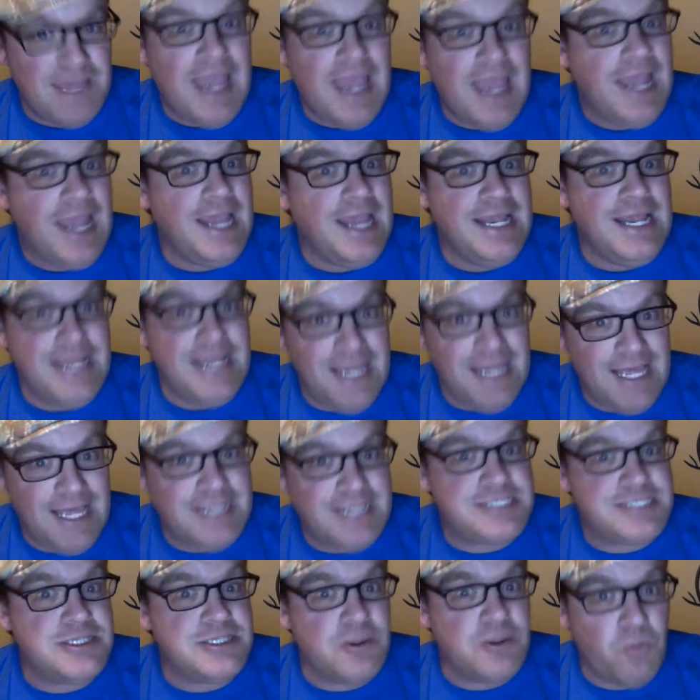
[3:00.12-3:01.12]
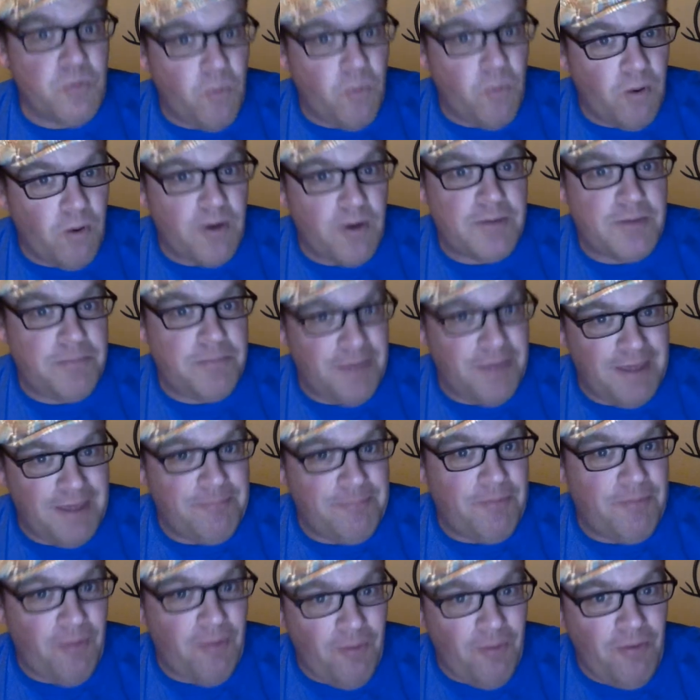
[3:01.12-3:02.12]
He needs the work,
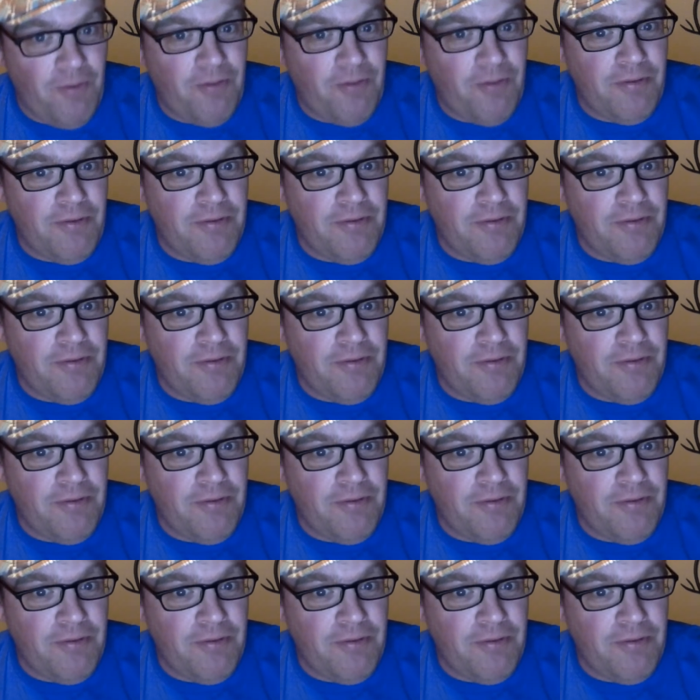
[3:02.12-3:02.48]
people.